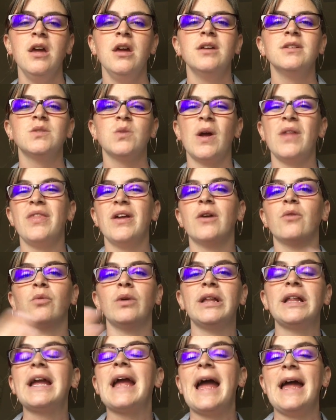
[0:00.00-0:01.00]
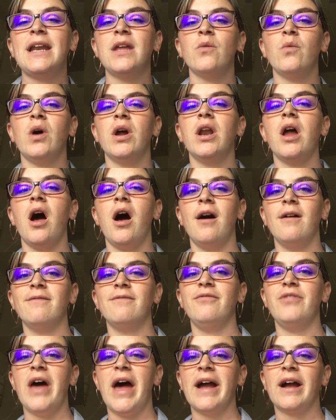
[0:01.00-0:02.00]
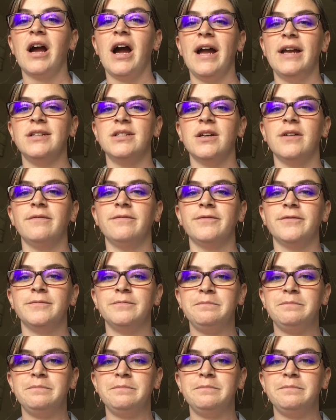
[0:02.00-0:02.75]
So I think really anyone of that kind of,